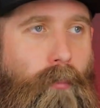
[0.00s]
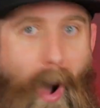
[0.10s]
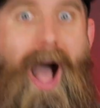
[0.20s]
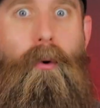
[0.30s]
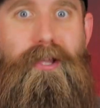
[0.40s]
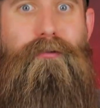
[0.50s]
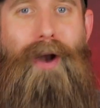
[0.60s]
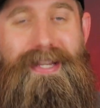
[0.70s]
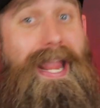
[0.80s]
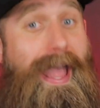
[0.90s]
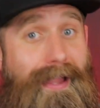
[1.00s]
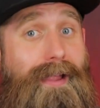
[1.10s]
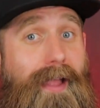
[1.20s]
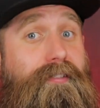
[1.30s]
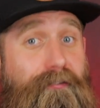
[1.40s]
Wow, he's right, yeah,
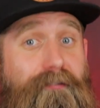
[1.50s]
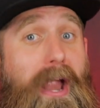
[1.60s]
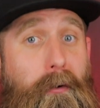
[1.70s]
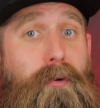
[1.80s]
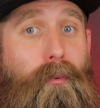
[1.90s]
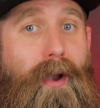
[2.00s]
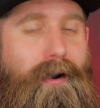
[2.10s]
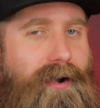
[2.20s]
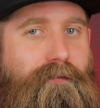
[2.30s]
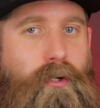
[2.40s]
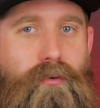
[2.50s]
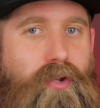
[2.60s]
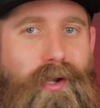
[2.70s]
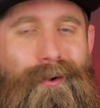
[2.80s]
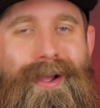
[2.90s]
yeah, it's very rare, and if you
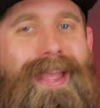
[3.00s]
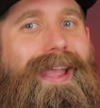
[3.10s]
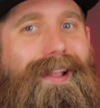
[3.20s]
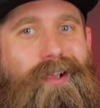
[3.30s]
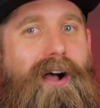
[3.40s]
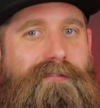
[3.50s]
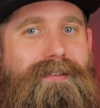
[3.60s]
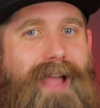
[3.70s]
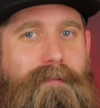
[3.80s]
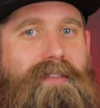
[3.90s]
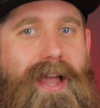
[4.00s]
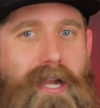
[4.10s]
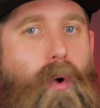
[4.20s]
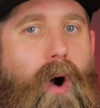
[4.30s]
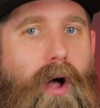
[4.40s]
do, it's oftentimes not
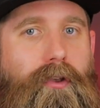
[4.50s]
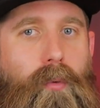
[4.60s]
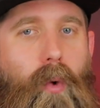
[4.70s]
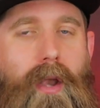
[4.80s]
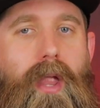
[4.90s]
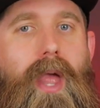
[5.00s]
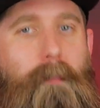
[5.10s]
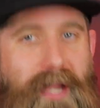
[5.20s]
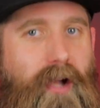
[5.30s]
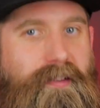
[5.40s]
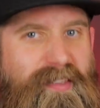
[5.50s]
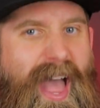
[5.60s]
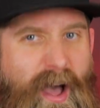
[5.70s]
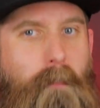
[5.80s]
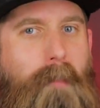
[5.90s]
a quality one, because
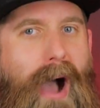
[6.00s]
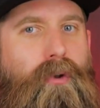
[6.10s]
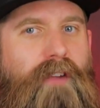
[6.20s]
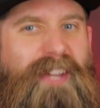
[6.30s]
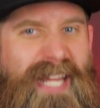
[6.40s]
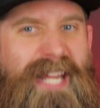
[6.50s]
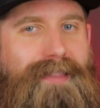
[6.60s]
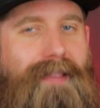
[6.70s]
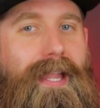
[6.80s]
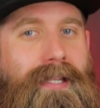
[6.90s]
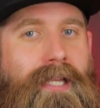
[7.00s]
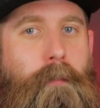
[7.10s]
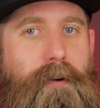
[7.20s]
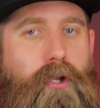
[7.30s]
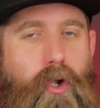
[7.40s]
that amount of heat that they need
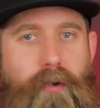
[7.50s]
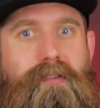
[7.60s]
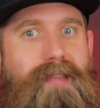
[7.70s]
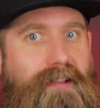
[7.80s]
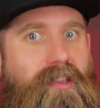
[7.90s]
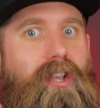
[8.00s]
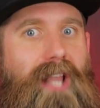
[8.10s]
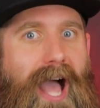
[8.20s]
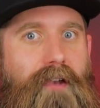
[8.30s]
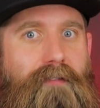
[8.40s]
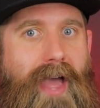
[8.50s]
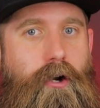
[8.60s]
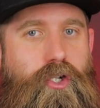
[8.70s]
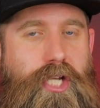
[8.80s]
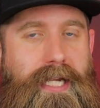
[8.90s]
to produce takes a lot of
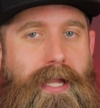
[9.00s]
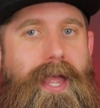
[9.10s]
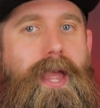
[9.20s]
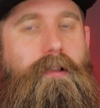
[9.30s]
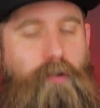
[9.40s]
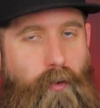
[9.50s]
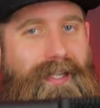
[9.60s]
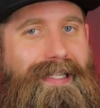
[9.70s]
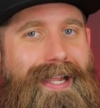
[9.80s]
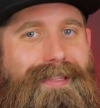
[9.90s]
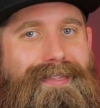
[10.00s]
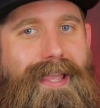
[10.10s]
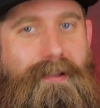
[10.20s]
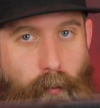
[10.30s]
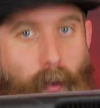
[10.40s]
energy. So to get
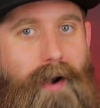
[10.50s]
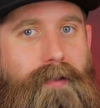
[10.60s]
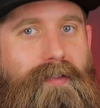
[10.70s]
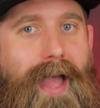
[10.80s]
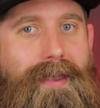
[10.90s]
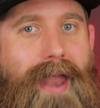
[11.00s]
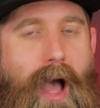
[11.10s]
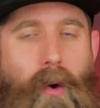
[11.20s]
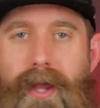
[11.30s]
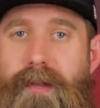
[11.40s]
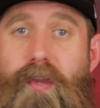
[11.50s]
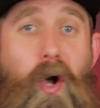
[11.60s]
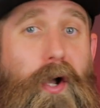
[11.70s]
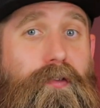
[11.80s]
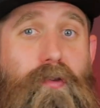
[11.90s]
this where it's at now, it
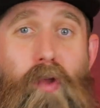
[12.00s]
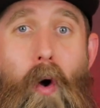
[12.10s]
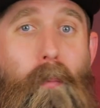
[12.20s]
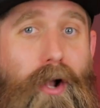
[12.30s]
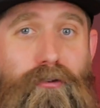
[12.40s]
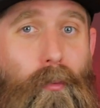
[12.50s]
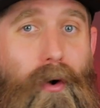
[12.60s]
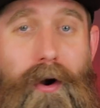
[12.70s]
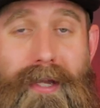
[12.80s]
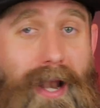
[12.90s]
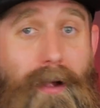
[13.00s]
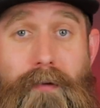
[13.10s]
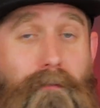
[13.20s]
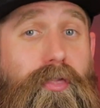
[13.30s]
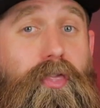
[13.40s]
took so much work, and I
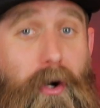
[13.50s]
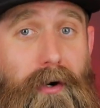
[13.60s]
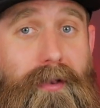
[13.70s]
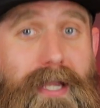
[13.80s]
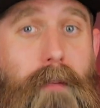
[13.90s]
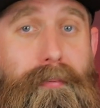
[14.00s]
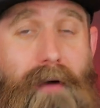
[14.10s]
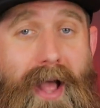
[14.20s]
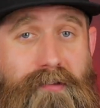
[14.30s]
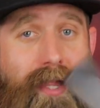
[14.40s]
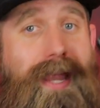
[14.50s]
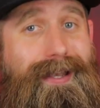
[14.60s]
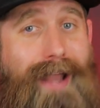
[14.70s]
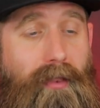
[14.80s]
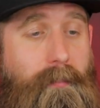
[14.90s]
am thoroughly impressed.
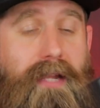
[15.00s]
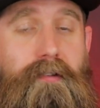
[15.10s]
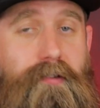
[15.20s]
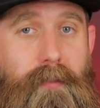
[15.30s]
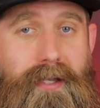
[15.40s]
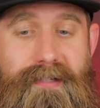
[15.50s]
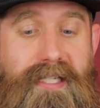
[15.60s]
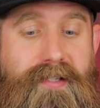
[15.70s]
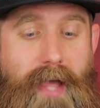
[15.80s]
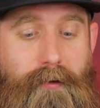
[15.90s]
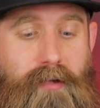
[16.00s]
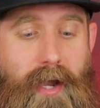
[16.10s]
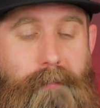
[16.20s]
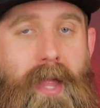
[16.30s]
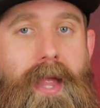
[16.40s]
Now, let me give you some of the details
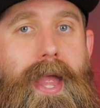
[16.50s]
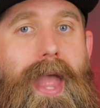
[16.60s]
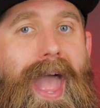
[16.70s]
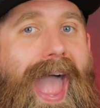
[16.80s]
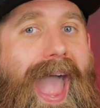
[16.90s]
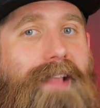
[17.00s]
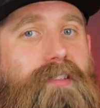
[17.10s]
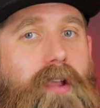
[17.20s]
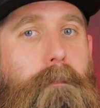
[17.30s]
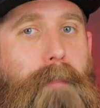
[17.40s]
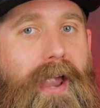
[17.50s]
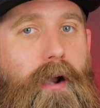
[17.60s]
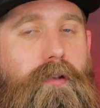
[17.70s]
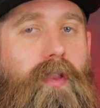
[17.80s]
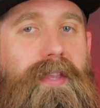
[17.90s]
here. As
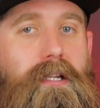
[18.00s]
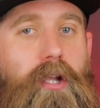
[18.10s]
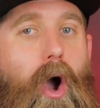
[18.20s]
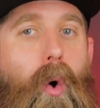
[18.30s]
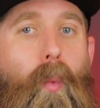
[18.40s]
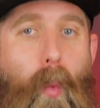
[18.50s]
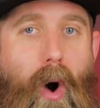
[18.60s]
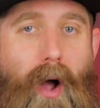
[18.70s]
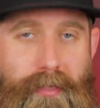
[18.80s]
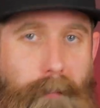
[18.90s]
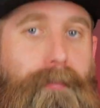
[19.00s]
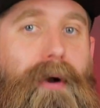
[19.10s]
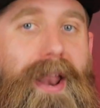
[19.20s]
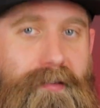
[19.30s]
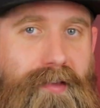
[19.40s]
compared to the Go one, the
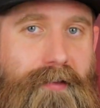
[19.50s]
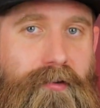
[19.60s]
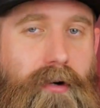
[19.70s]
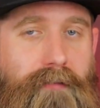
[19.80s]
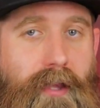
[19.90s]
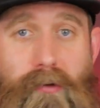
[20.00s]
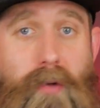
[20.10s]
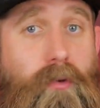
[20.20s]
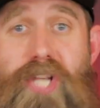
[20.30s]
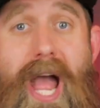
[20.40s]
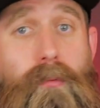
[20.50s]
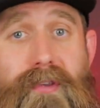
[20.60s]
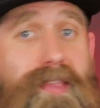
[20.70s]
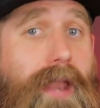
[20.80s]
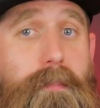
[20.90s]
predecessor of this one, which I
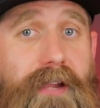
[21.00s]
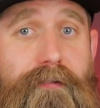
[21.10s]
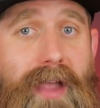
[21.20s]
was not a big